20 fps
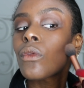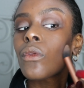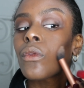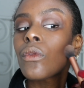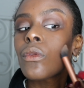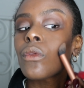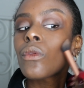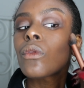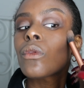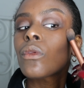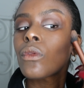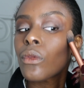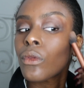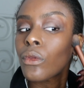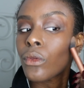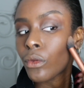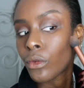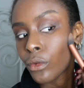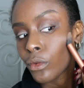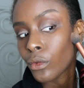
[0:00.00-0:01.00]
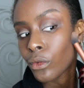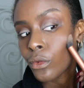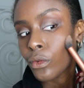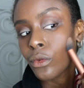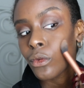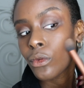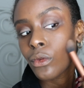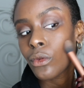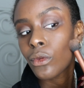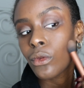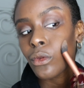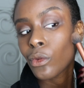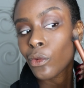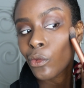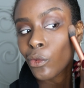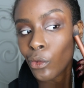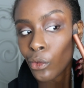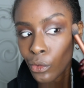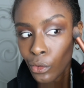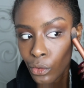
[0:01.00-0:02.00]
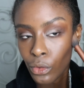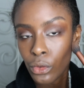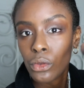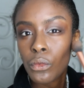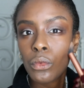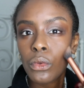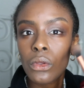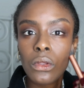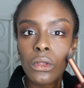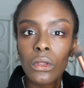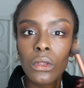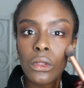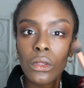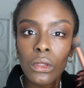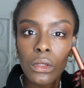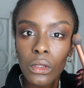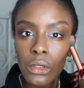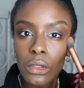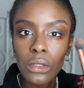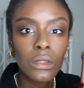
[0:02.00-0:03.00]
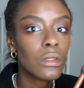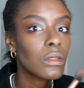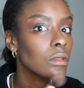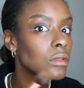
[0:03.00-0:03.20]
then I take that same cool shade and put it in the hollows of my